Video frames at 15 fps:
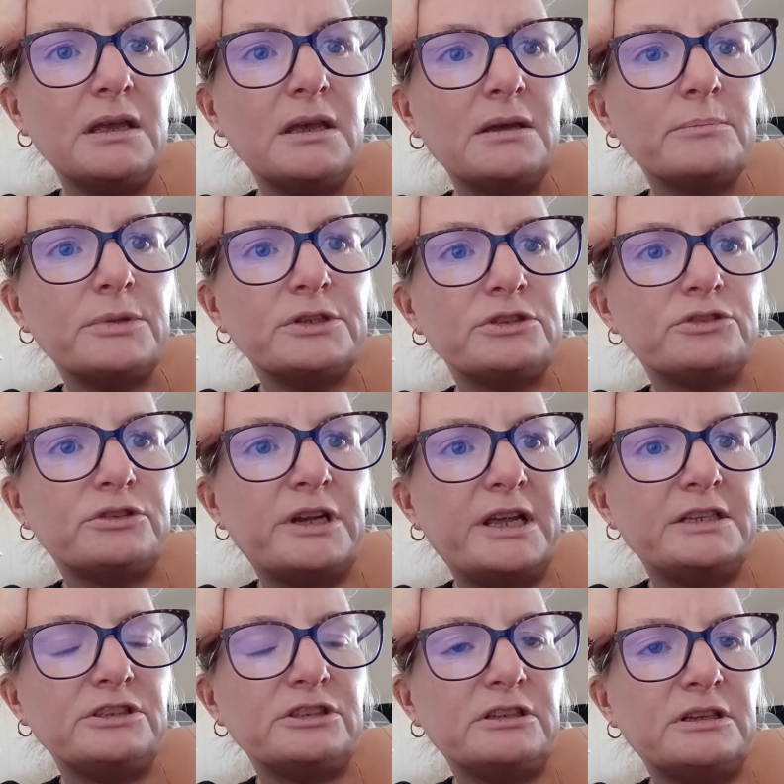But
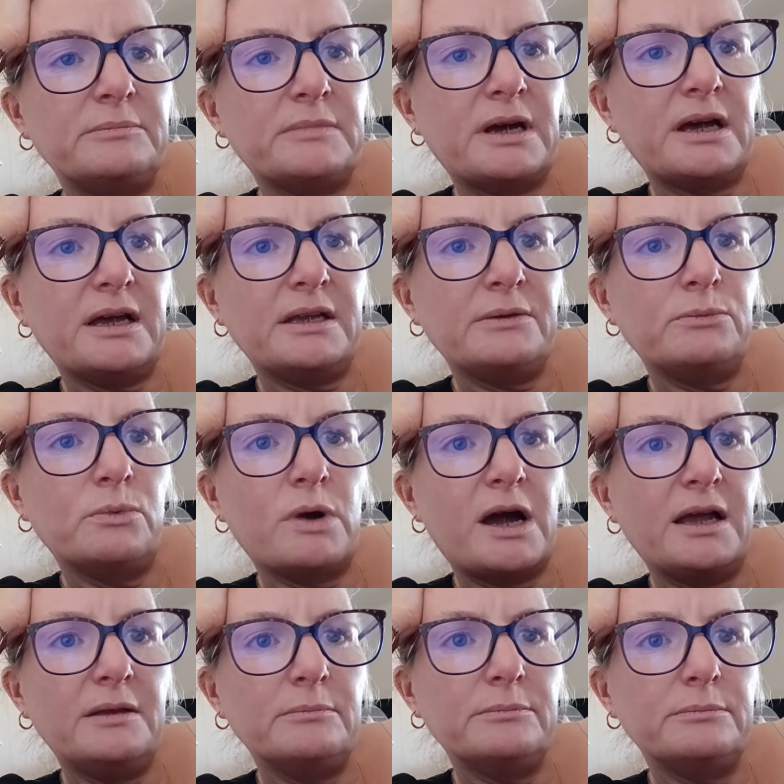strangely, my white